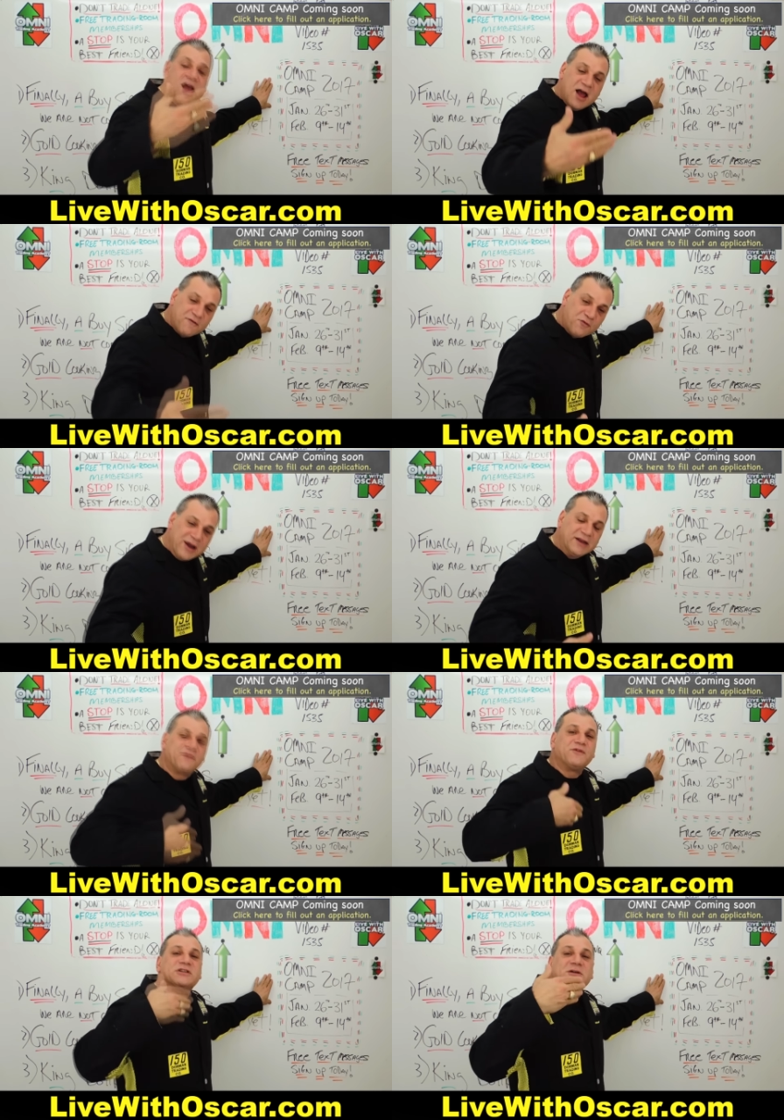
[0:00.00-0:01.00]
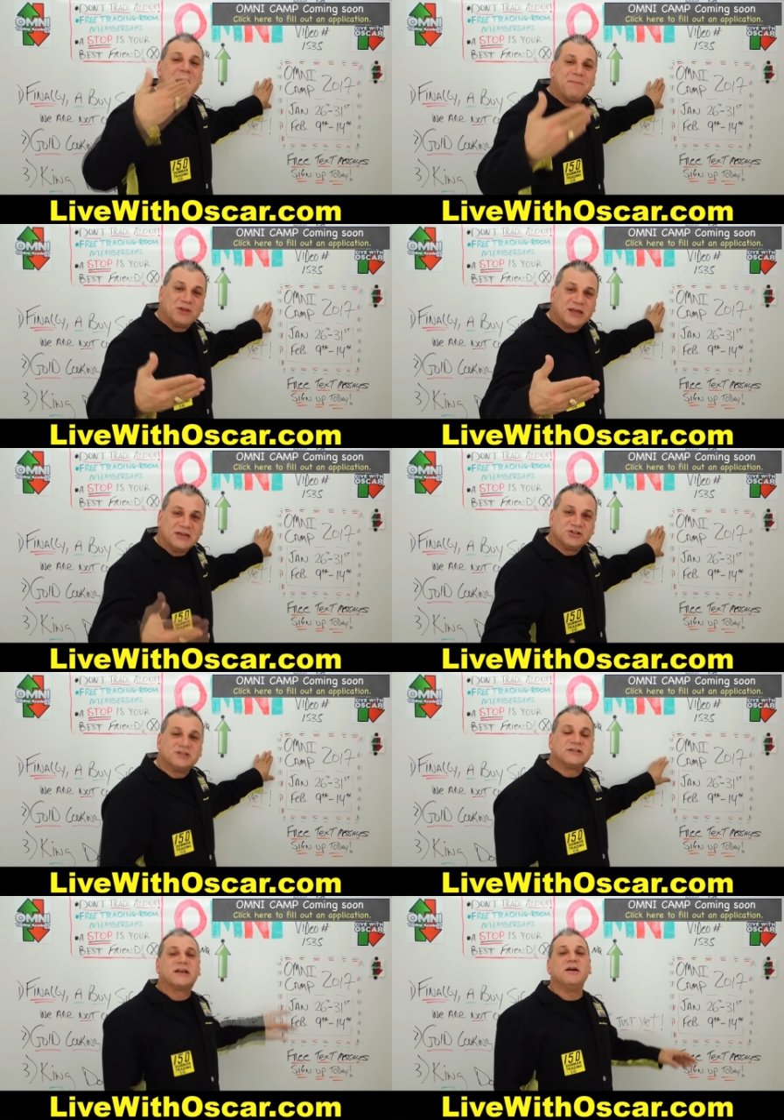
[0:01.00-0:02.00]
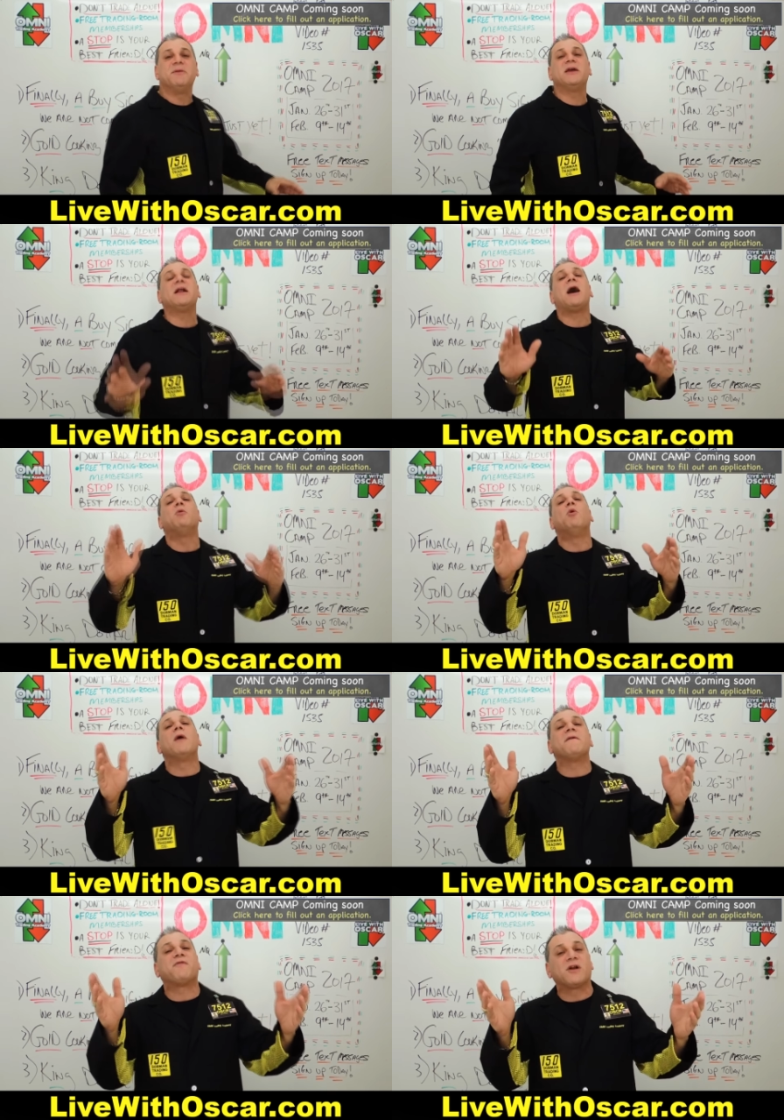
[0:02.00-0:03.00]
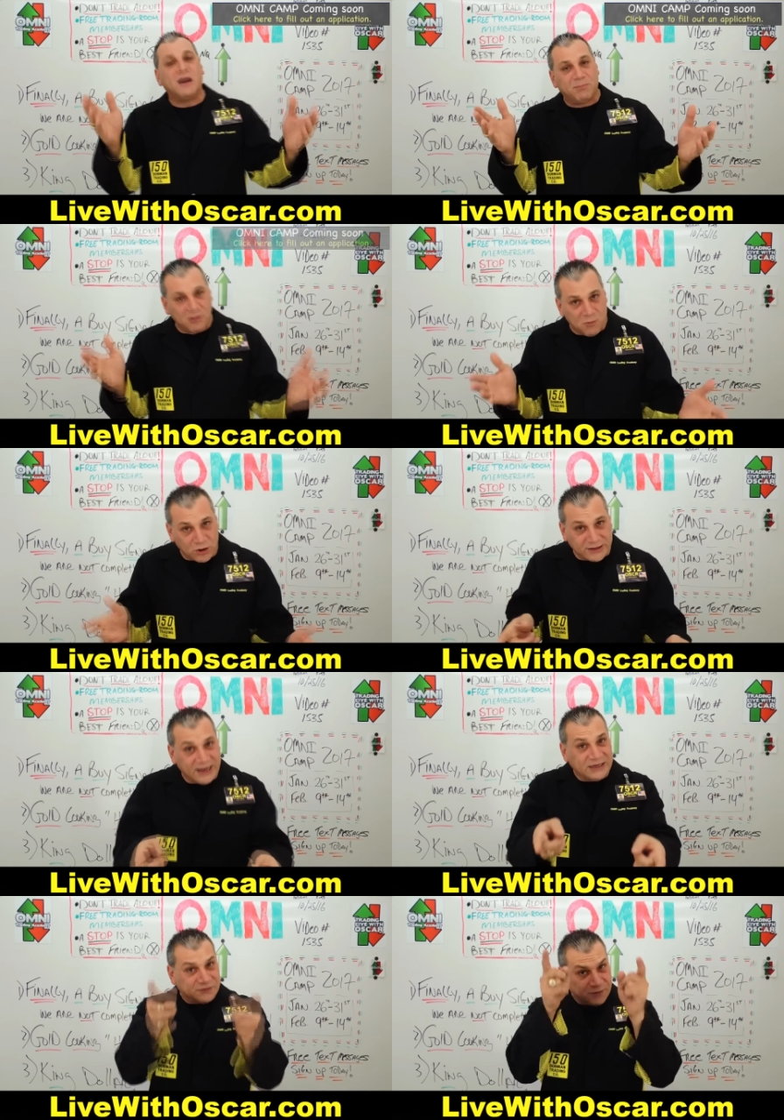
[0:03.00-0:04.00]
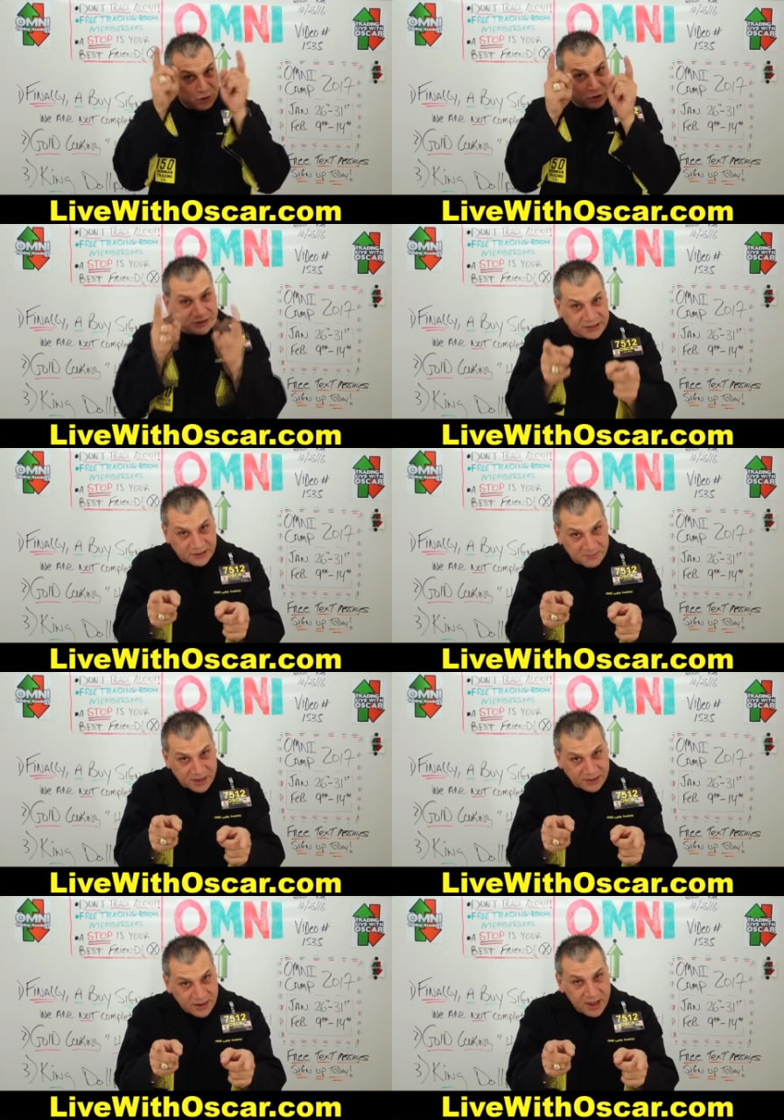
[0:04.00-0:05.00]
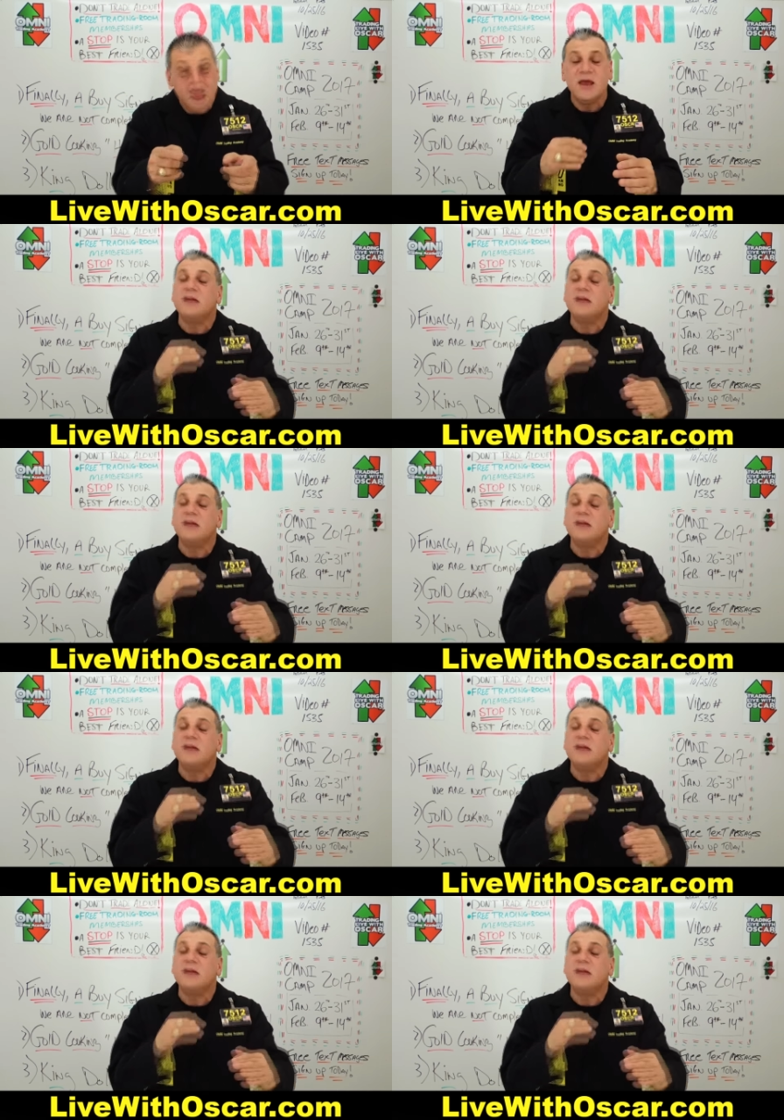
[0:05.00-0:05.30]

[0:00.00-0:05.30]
I've waited for some applications to come in. I will wait for a couple of more days for yours to come in.